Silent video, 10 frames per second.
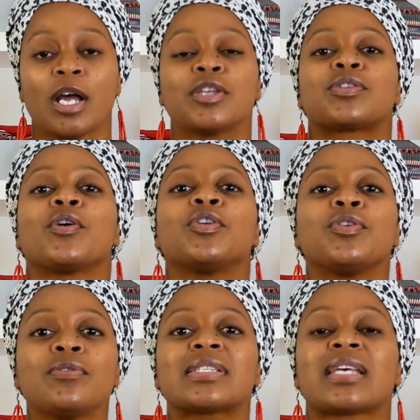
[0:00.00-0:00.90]
So
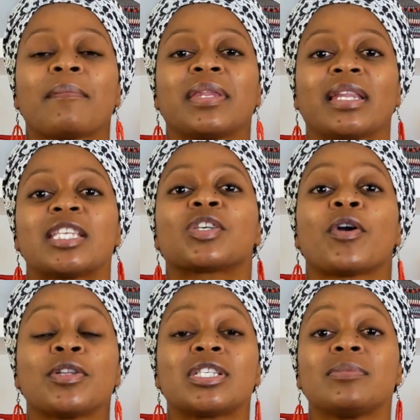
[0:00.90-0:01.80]
use something that's
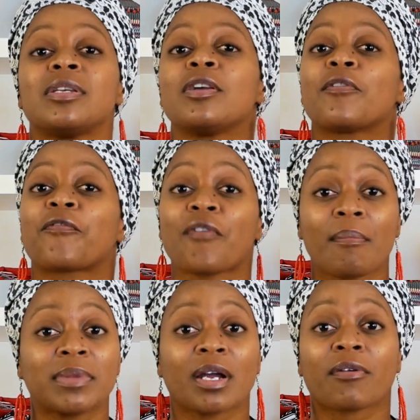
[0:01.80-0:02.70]
going to be
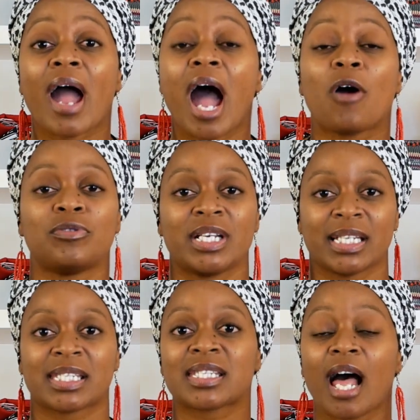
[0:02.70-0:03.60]
from the ground
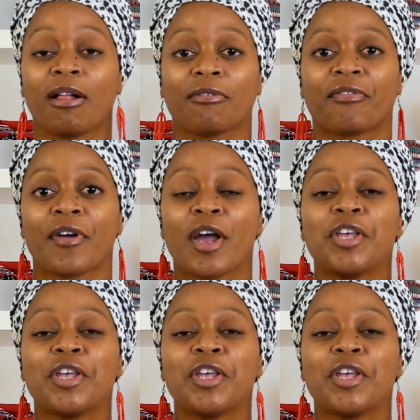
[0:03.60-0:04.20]
itself,